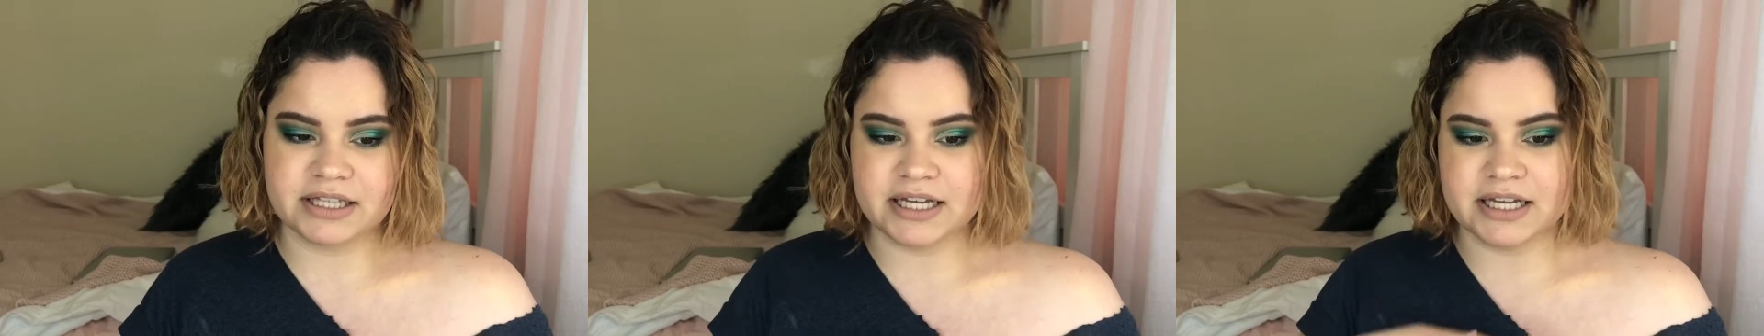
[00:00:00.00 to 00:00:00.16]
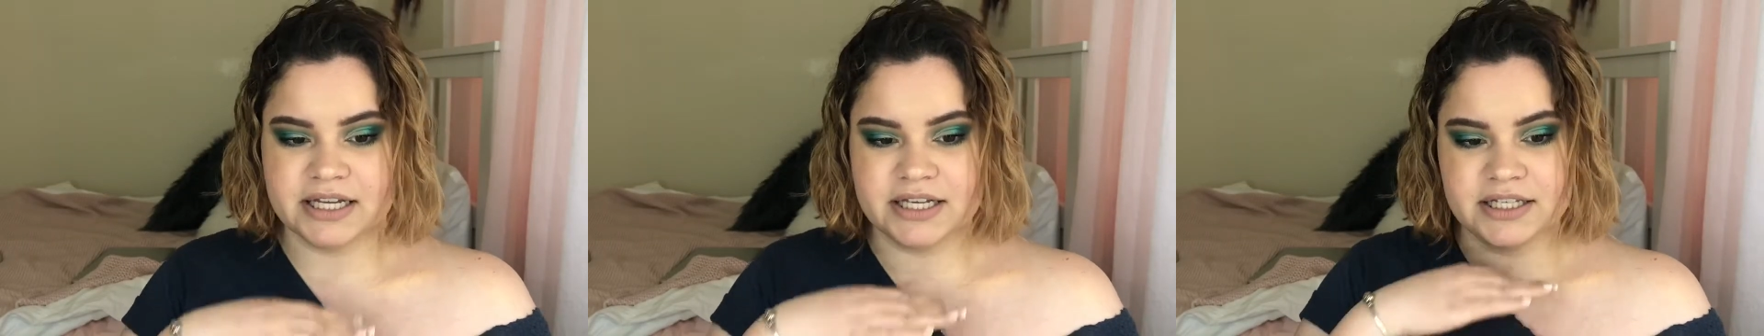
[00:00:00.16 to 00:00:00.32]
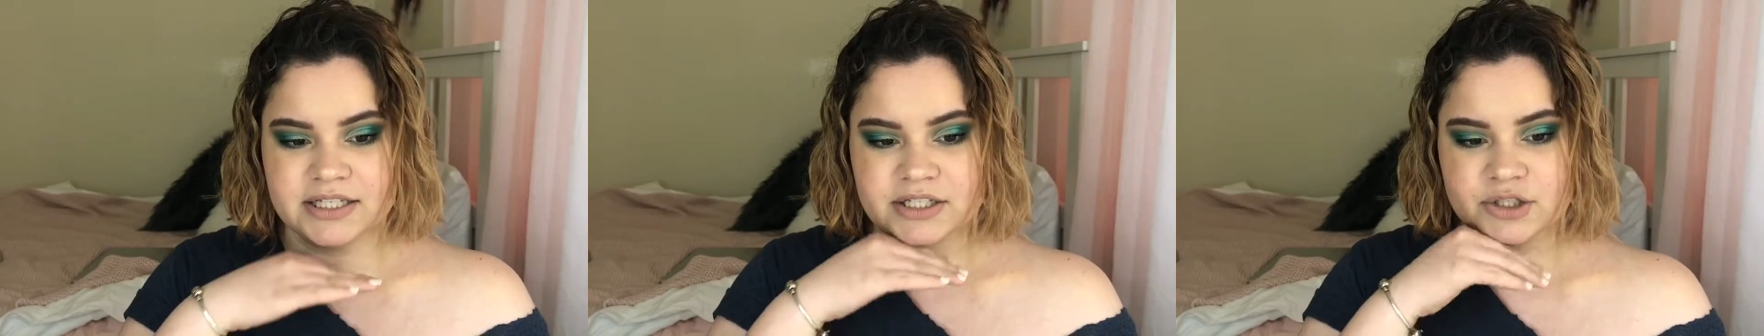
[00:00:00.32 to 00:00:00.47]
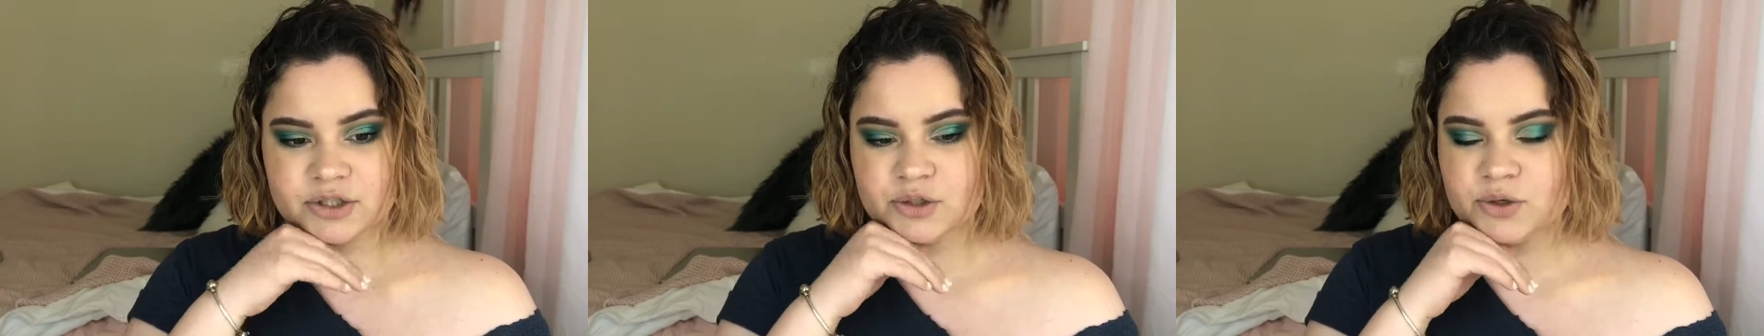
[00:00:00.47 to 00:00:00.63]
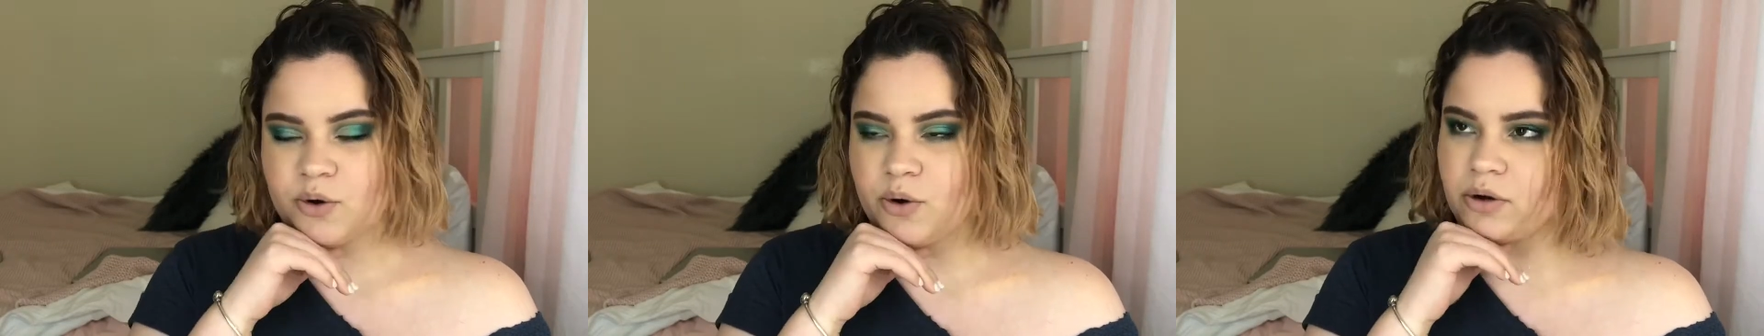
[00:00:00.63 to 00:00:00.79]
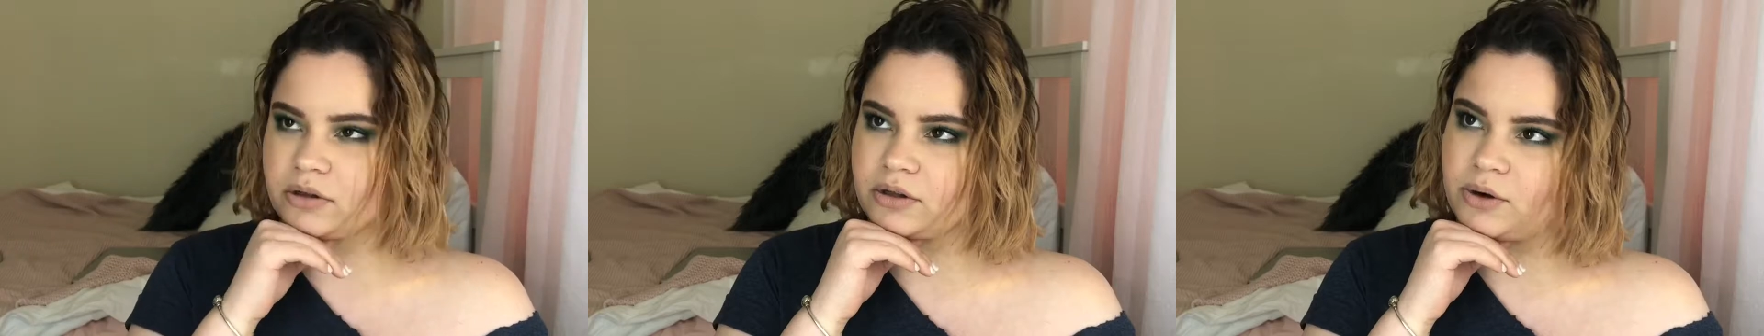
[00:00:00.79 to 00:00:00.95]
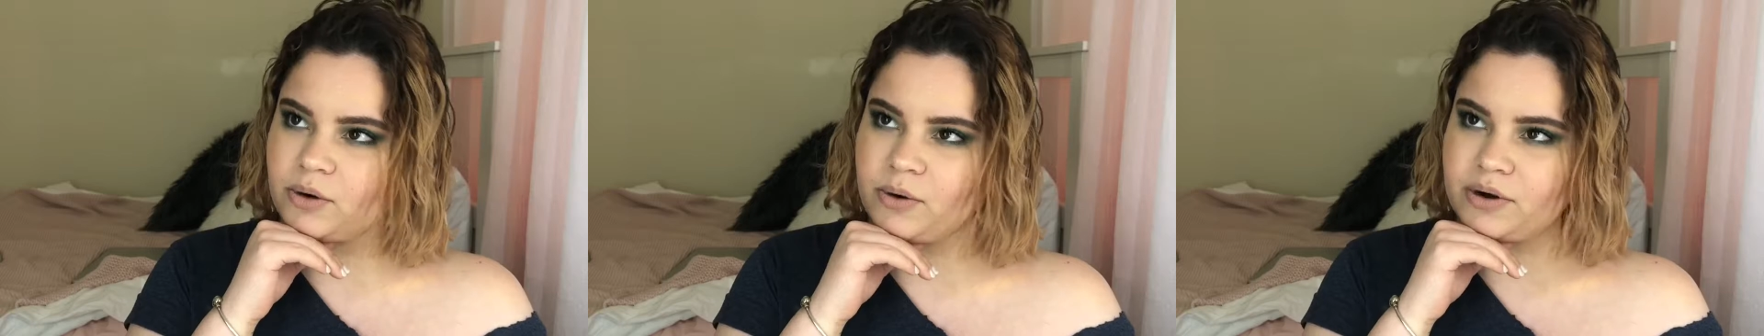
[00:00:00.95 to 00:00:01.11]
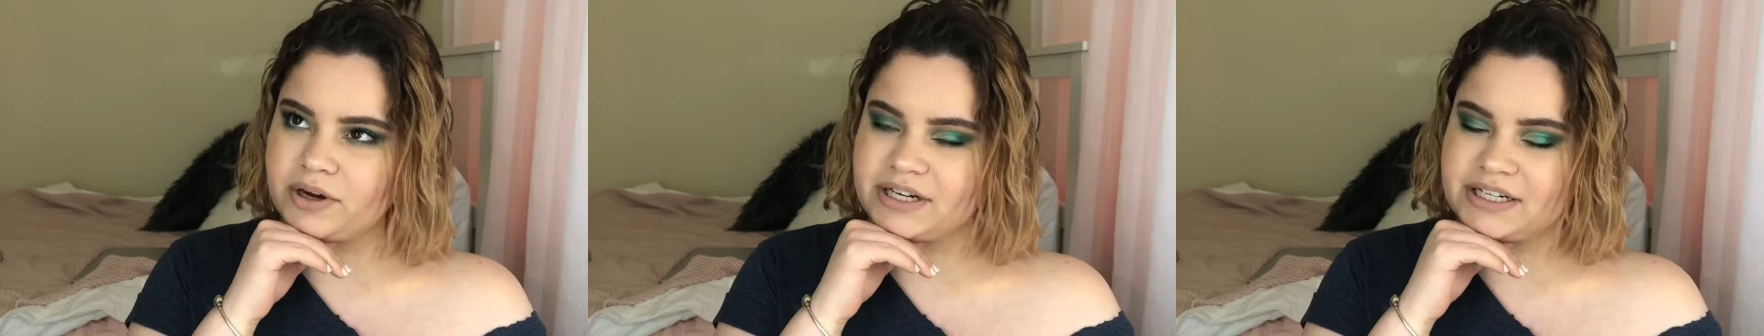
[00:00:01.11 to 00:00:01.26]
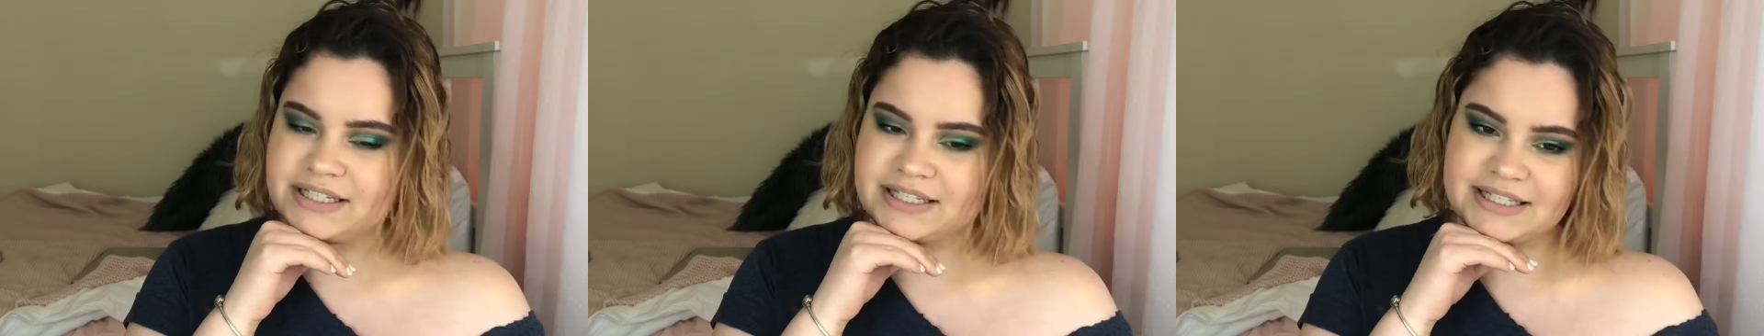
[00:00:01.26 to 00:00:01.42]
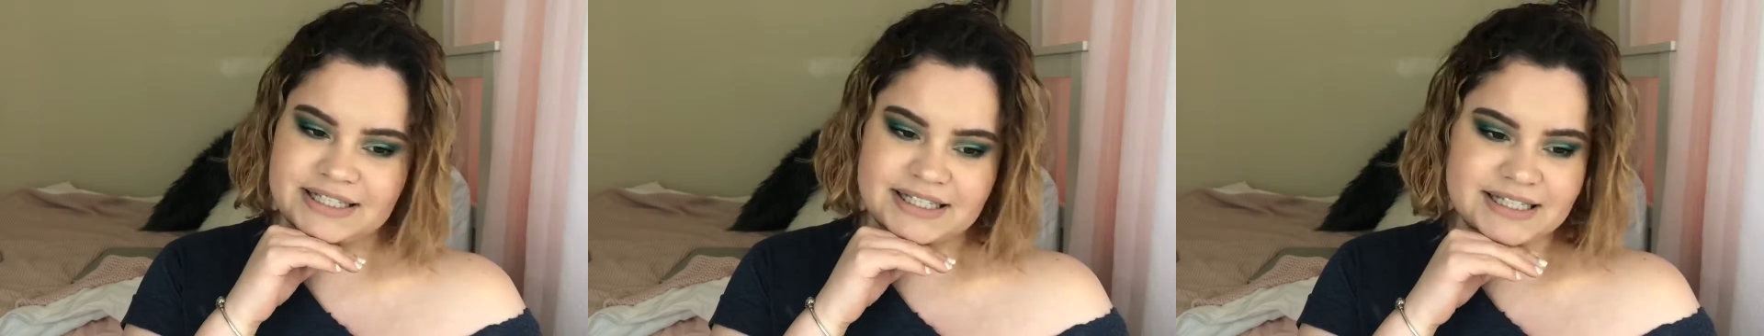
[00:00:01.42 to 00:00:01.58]
this
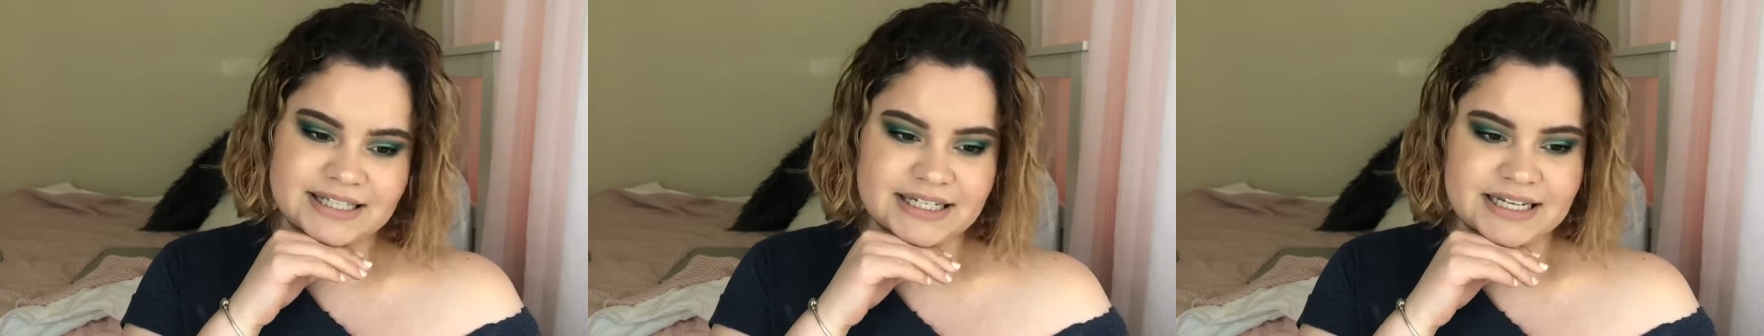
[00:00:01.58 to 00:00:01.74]
turquoise